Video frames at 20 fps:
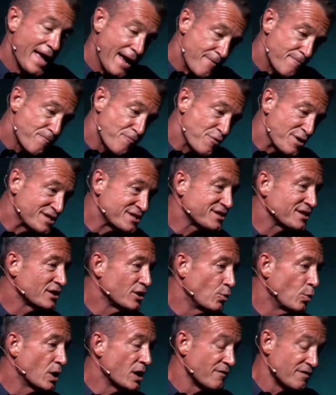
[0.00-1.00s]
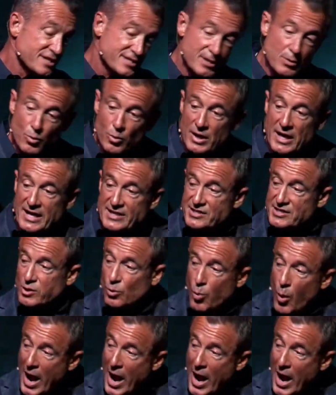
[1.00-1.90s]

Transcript: Every single one of us, it's the